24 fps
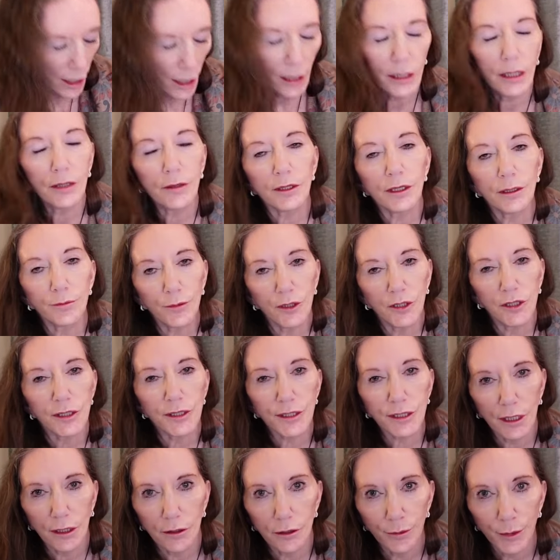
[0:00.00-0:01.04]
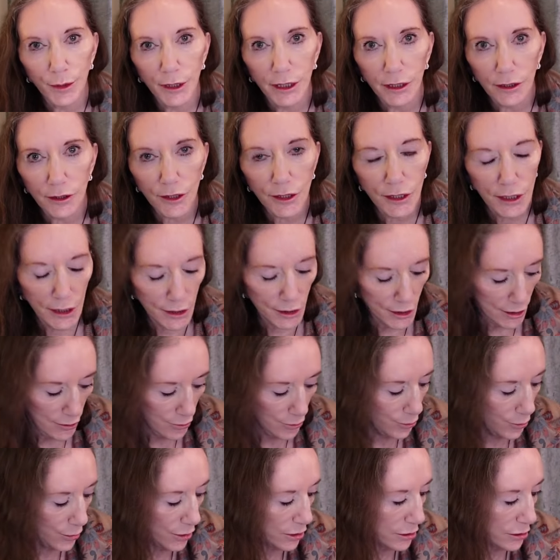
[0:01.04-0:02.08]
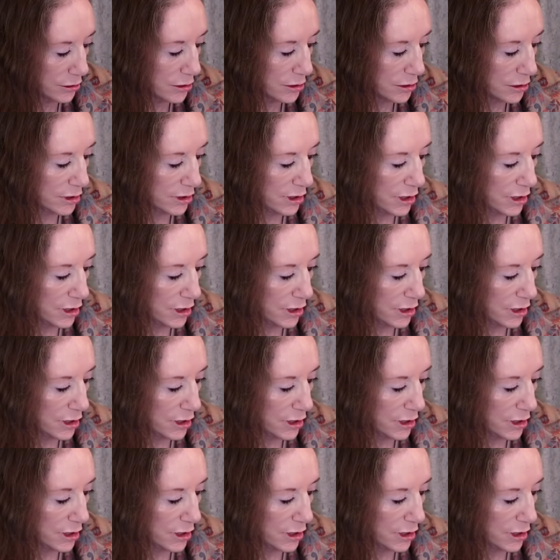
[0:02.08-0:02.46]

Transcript: I know that might sound a bit excessive, but